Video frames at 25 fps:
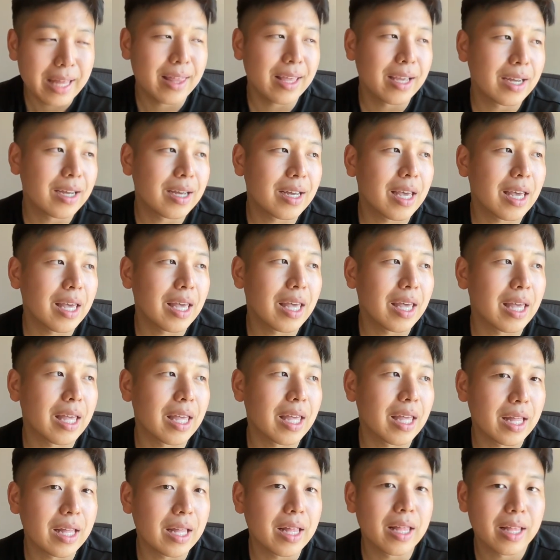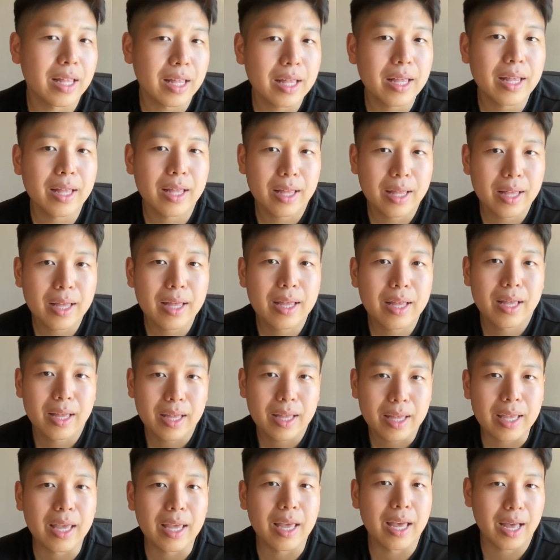Two iterations, two generations